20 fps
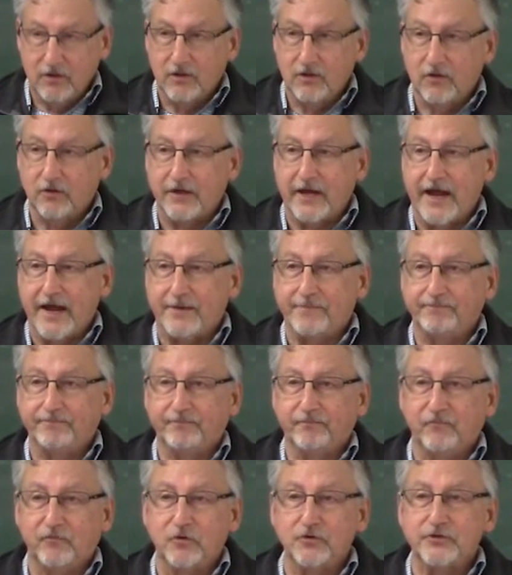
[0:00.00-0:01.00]
Okay,
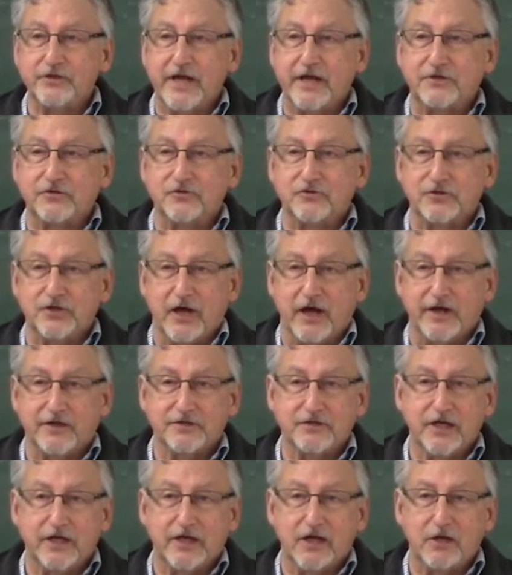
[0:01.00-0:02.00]
first
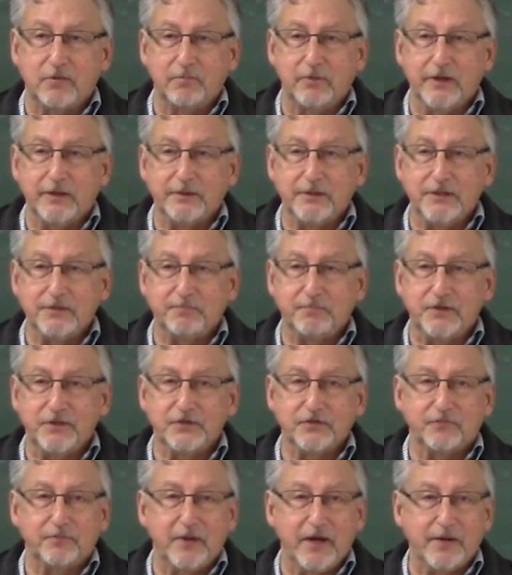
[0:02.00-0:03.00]
exercise. Take out a blank
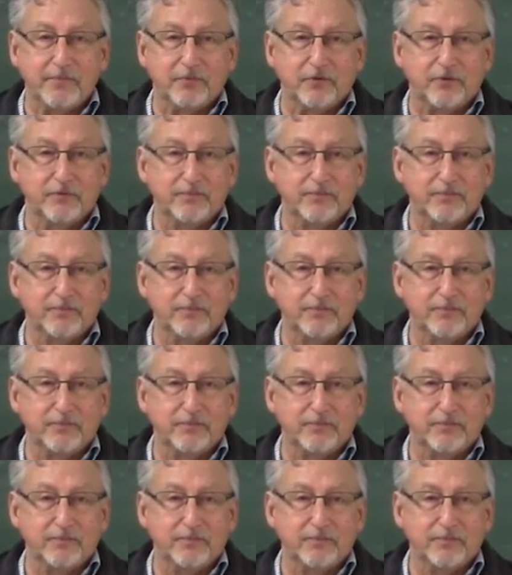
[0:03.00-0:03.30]
piece of paper.